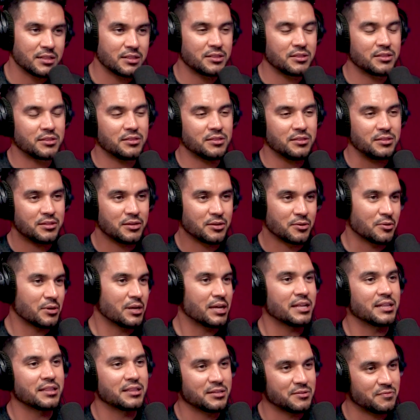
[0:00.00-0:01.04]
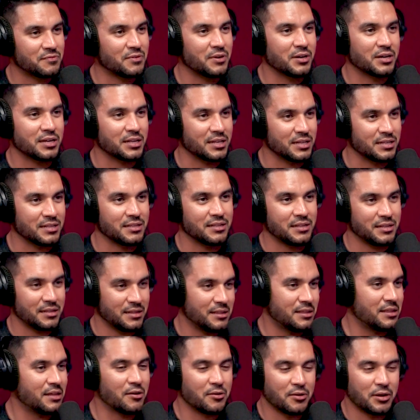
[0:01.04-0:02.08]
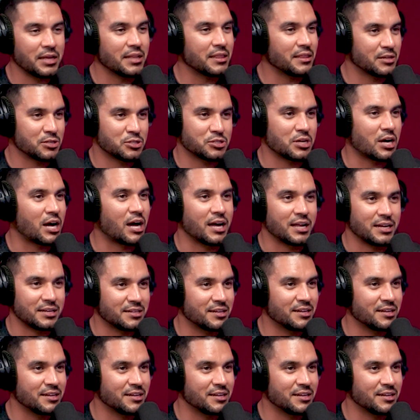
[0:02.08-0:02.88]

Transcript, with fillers: Mm, they're in everything. the fucking they're in the shot.